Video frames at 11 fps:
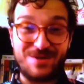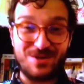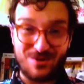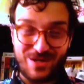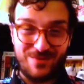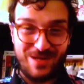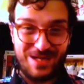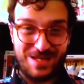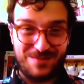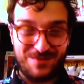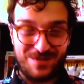agree
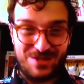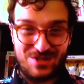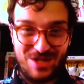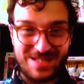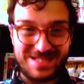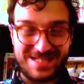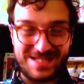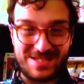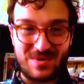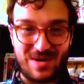with Justin's sort